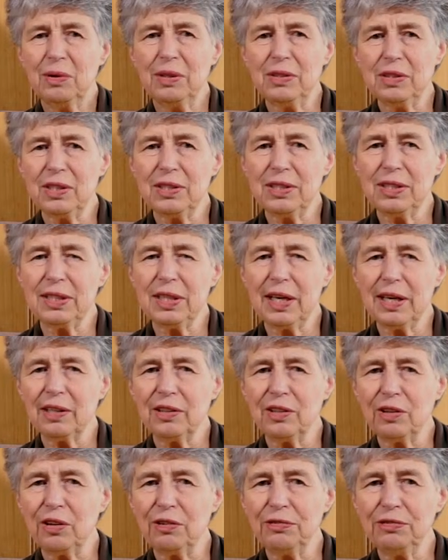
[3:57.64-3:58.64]
When you
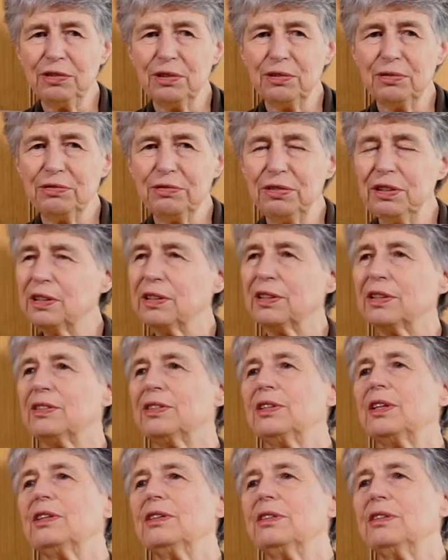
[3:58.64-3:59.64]
start off, you feel
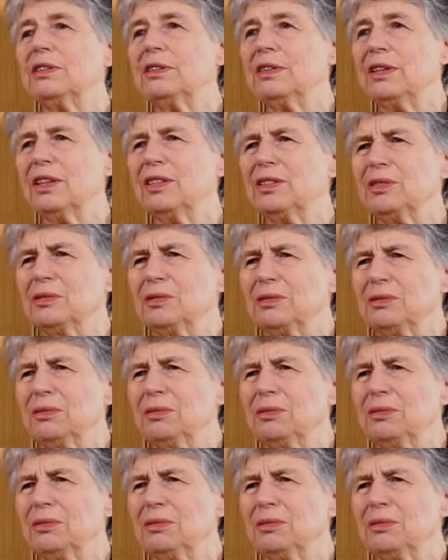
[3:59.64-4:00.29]
as though you don't